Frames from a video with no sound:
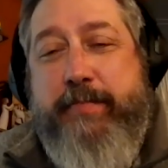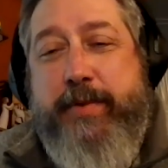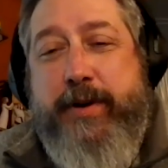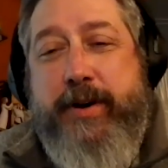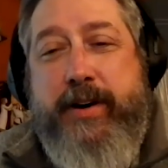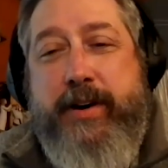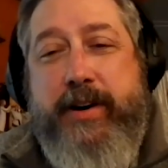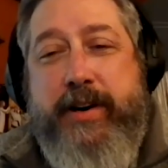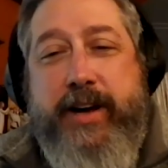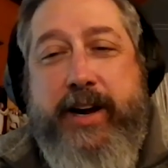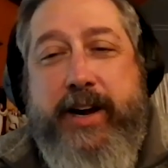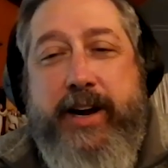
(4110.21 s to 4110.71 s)

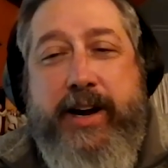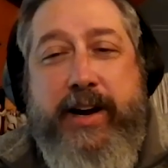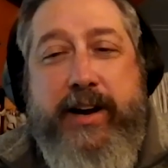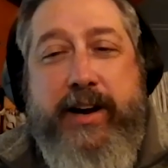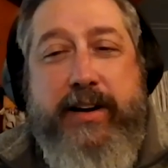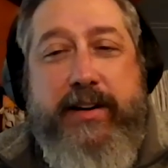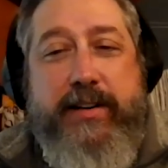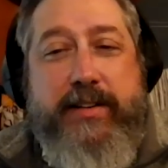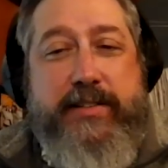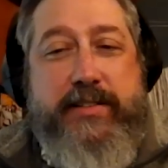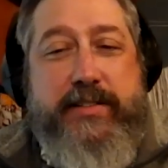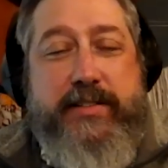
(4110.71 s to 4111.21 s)
bird
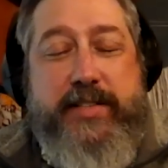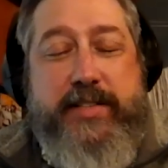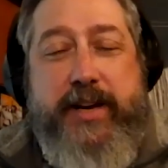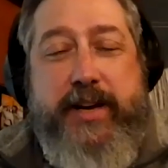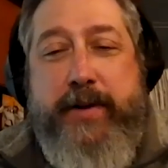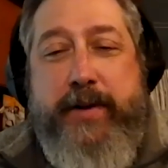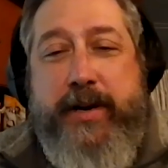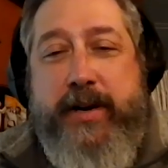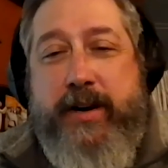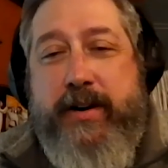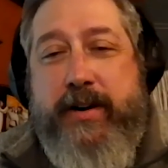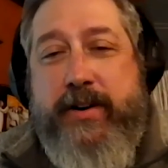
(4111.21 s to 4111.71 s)
dogs,
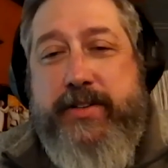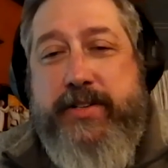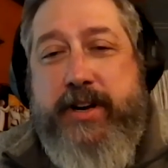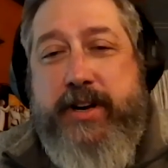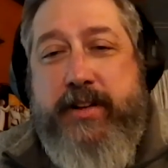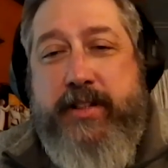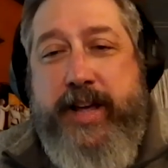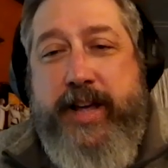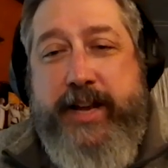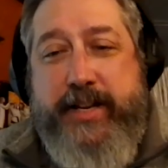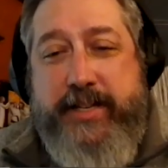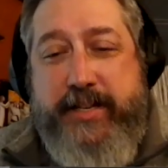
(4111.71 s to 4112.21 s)
seminars,
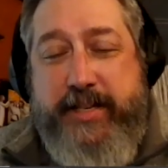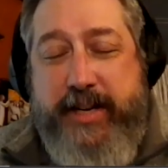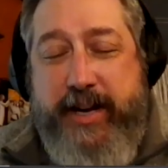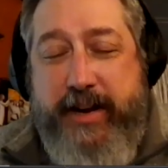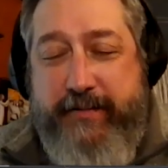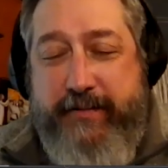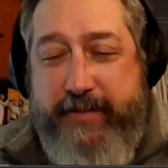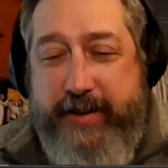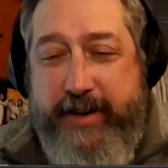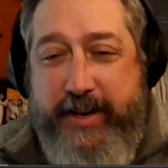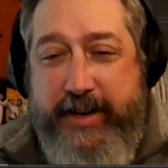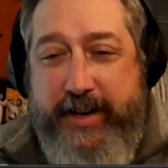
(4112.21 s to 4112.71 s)
all that
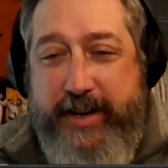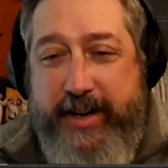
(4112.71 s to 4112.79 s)
stuff,